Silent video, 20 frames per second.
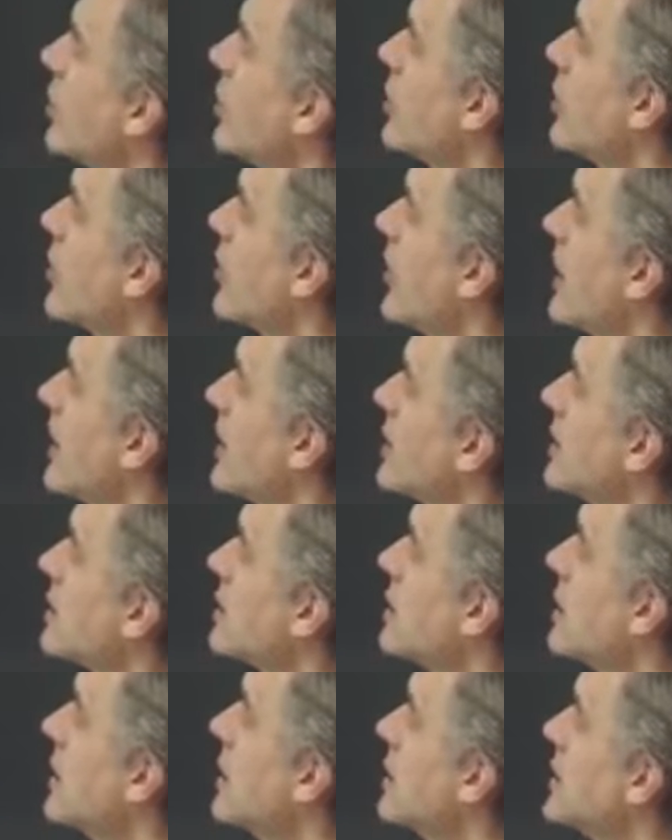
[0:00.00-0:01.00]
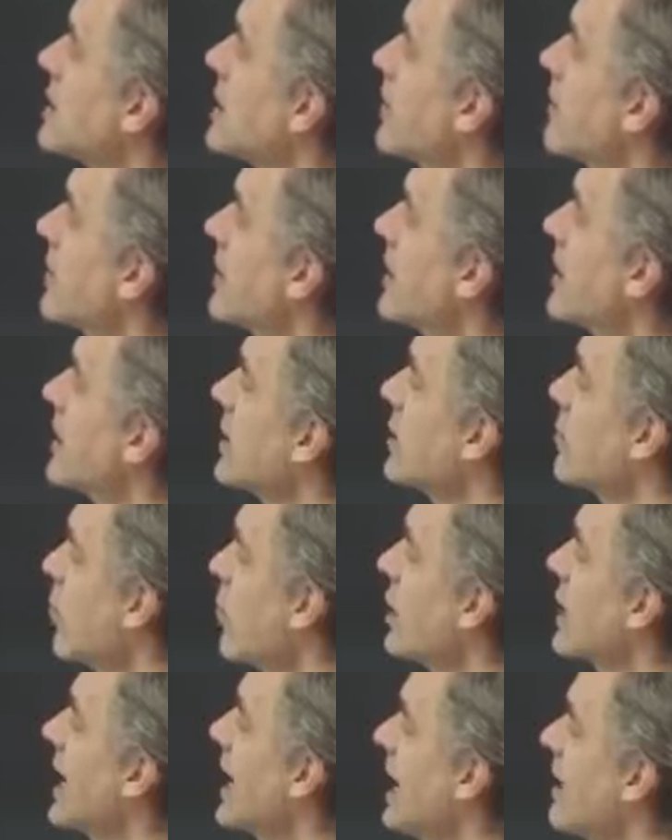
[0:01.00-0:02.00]
good things. Something that you
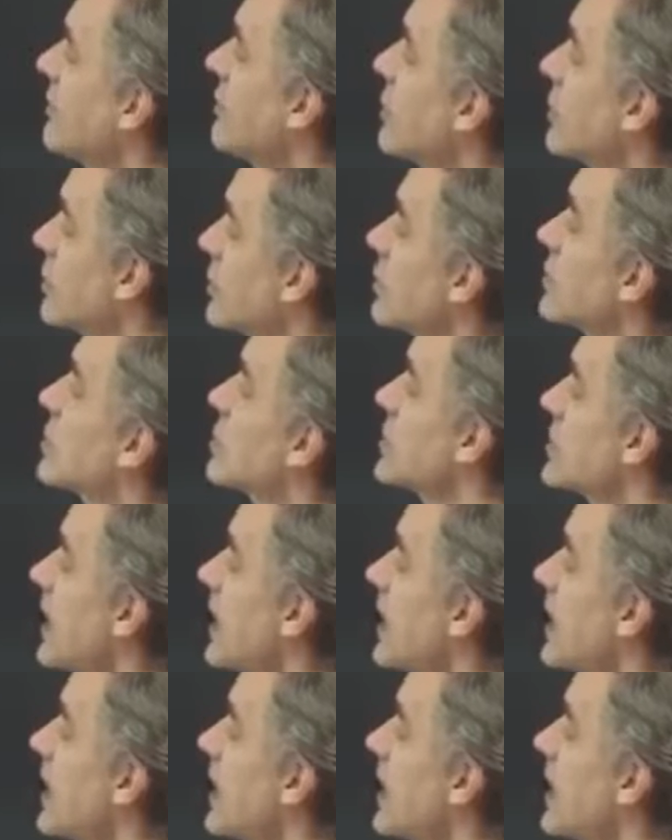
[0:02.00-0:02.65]
want to have on your